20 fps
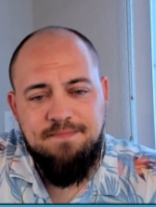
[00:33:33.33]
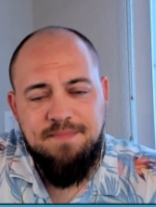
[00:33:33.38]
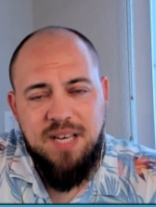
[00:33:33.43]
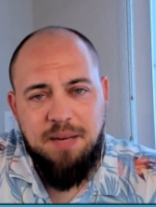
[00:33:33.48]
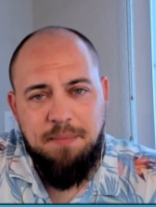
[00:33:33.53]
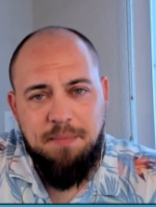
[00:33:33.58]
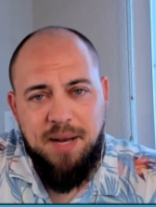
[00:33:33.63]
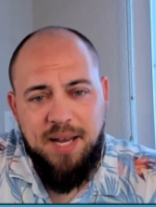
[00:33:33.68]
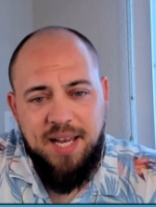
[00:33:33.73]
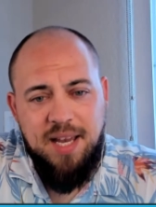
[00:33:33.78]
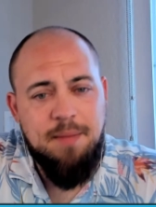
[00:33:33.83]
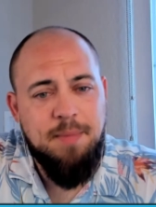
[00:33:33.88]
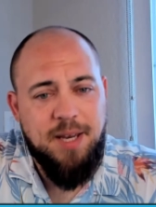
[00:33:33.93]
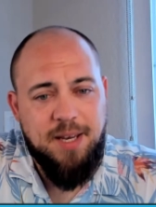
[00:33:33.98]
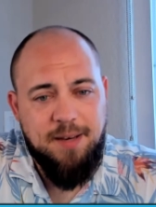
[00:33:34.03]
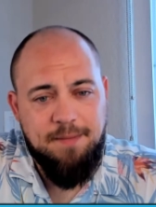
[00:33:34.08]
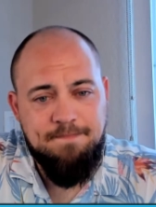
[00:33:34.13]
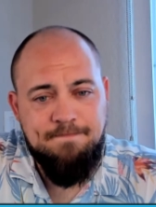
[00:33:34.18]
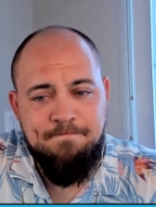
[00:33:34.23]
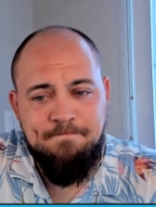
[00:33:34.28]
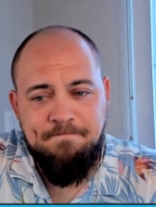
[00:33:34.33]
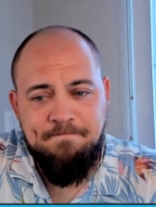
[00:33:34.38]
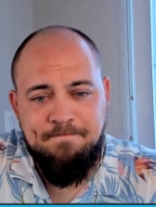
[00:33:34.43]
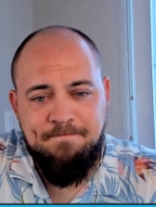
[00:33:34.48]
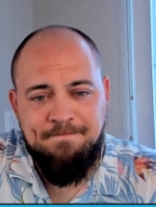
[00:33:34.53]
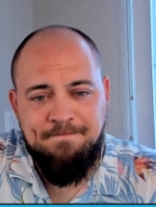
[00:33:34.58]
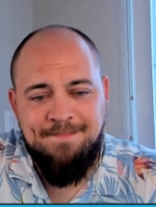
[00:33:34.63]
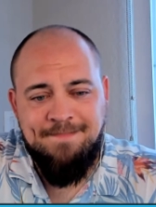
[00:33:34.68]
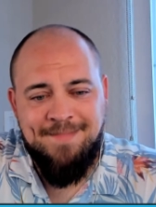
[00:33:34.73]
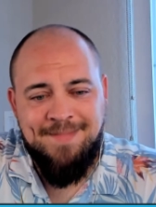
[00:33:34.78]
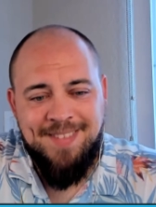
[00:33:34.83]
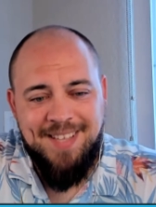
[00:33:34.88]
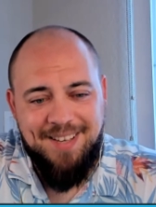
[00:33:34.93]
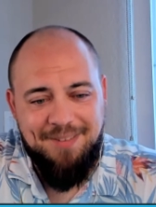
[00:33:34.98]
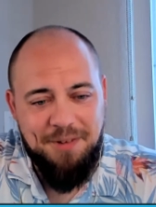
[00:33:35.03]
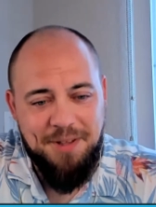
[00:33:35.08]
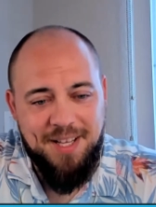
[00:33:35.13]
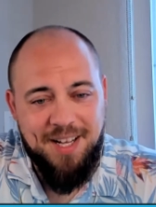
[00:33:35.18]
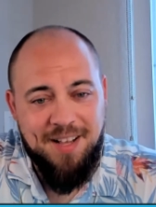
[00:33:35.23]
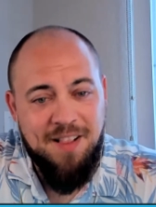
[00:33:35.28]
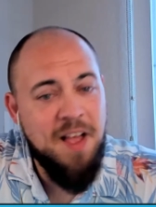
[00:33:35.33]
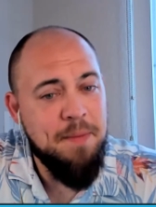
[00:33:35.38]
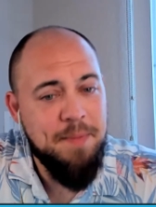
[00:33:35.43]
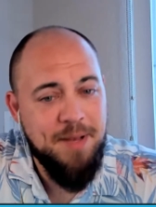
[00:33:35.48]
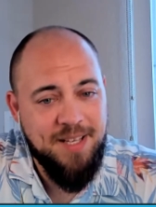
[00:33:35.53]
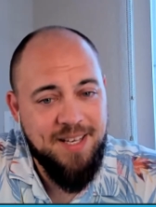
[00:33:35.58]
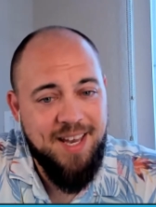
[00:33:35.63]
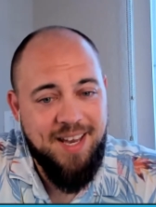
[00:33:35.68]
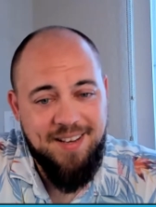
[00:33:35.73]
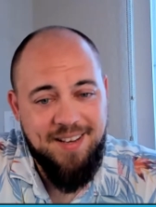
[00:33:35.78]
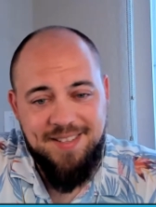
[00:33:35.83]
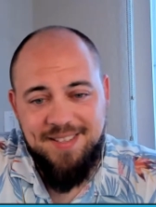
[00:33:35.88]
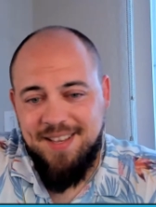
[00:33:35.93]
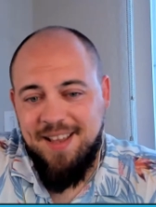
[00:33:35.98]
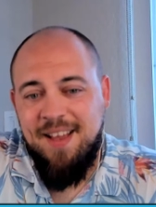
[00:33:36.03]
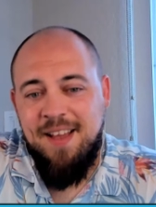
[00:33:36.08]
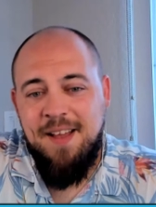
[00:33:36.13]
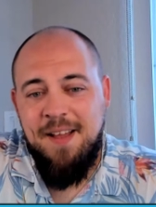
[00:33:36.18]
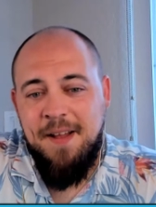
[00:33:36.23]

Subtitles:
Miami with the Kleiman case.